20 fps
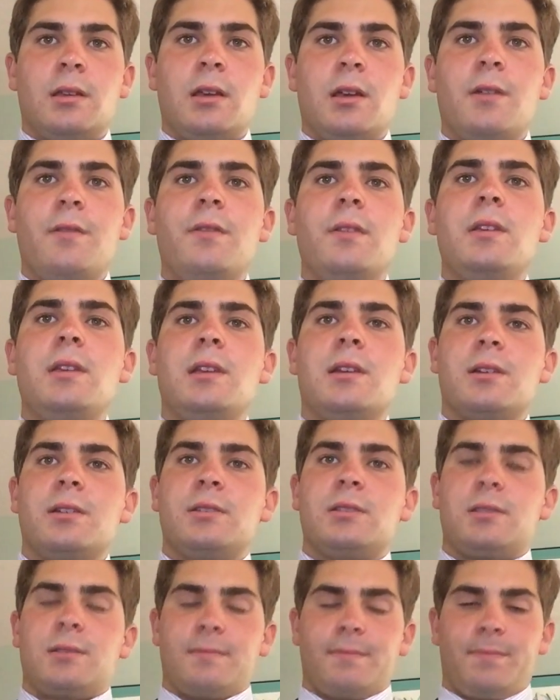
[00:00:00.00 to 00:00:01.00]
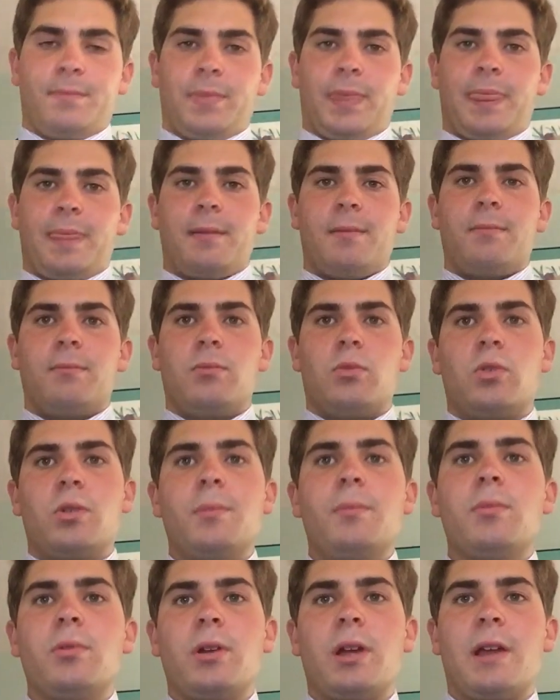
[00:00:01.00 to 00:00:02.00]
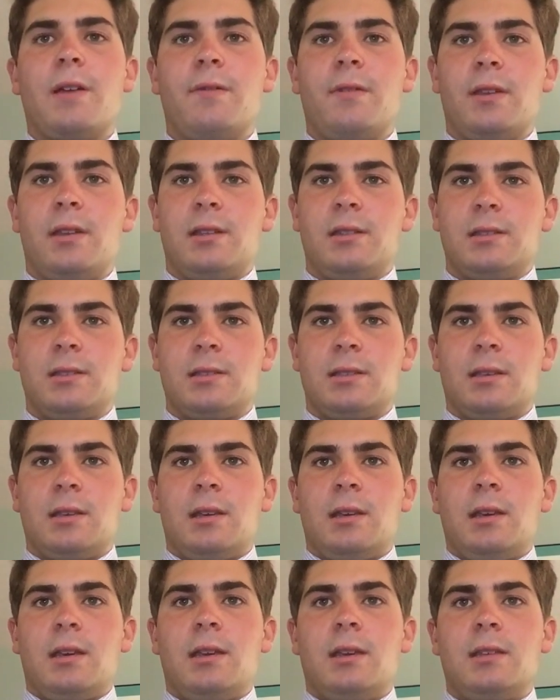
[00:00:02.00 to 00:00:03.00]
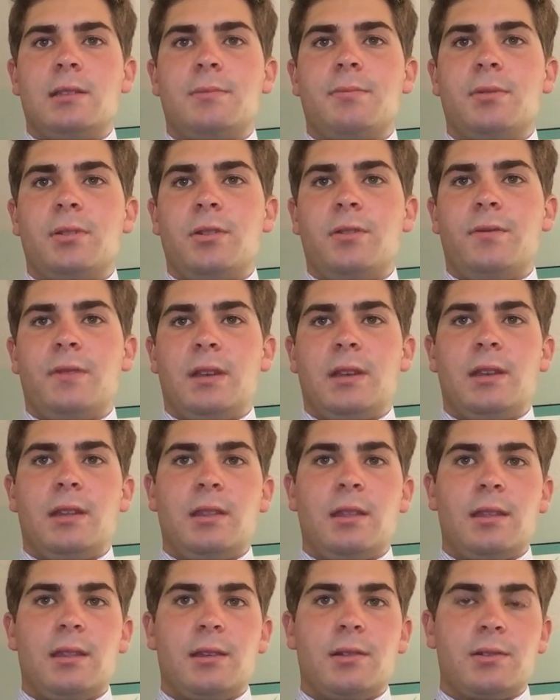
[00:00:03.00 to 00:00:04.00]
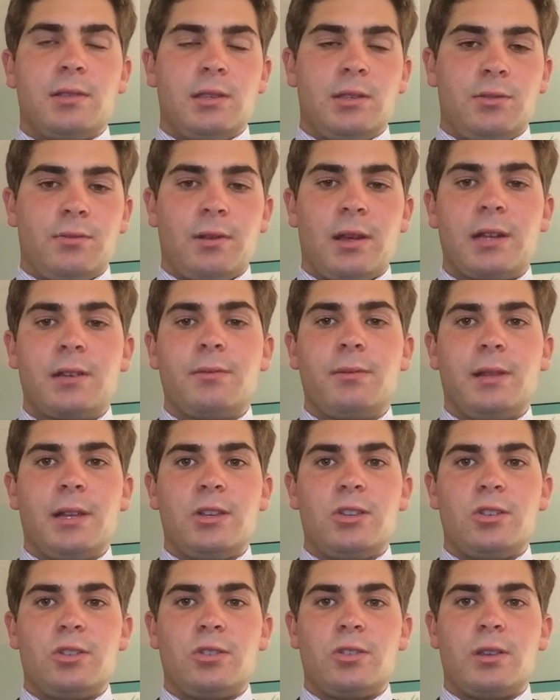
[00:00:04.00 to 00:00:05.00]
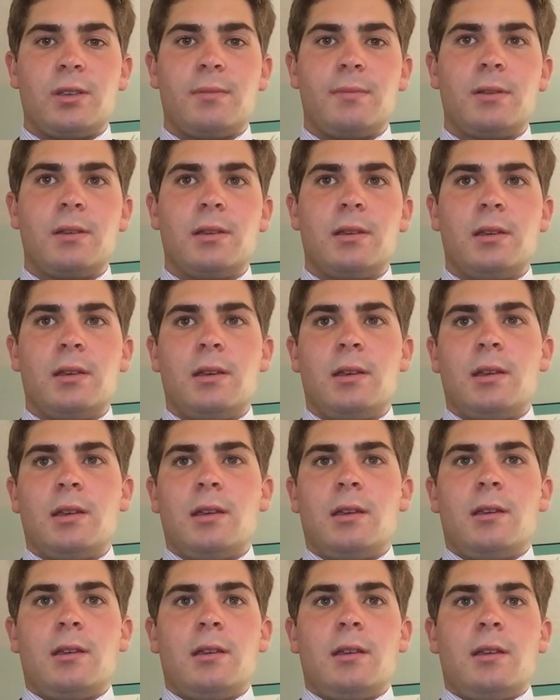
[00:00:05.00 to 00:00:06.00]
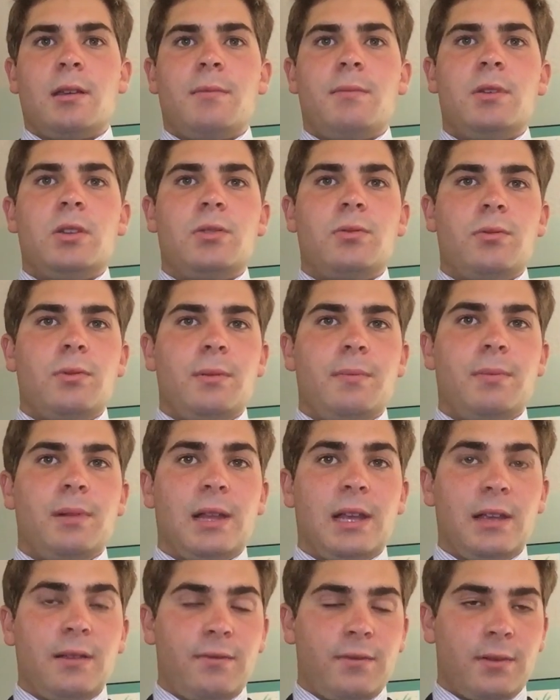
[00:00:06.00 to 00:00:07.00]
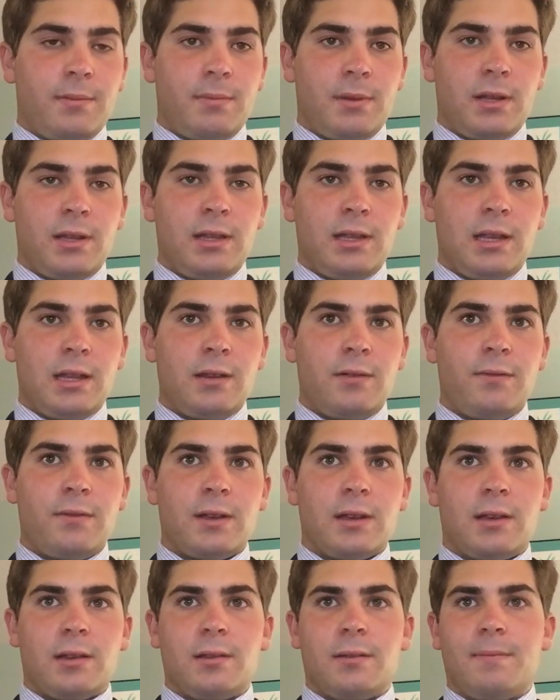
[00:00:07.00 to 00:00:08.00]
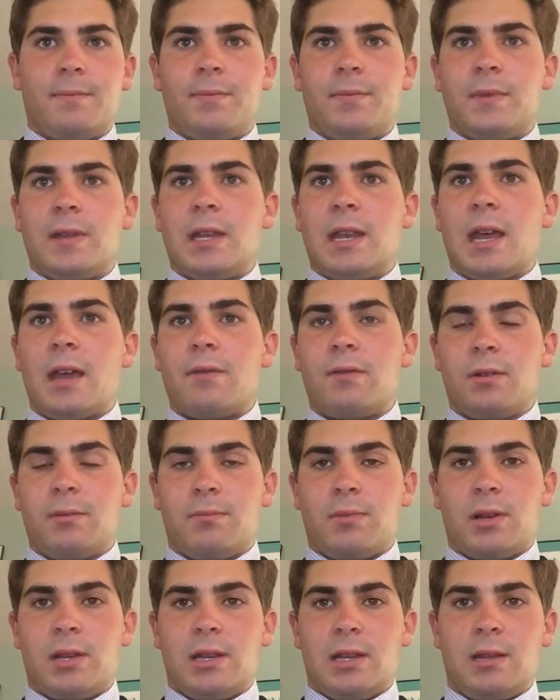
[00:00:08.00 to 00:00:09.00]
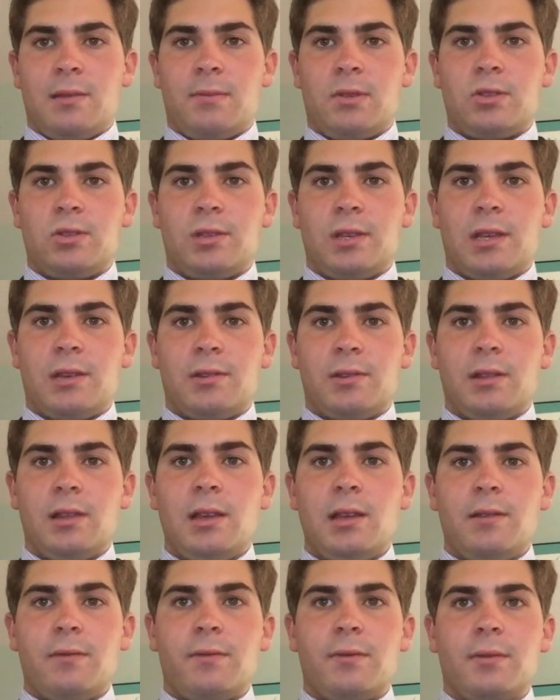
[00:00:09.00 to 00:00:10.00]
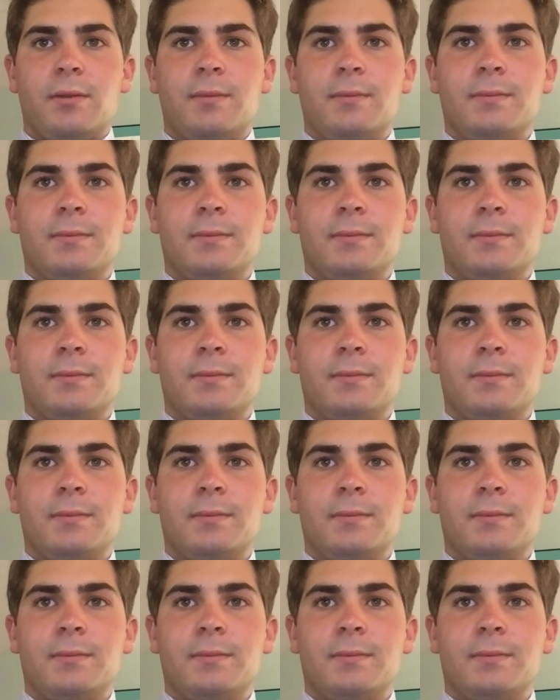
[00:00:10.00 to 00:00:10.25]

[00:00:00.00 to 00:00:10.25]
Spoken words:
Over the years, more and more evidence has proven that there is a direct relationship between playing football in the NFL and having brain damage later in life.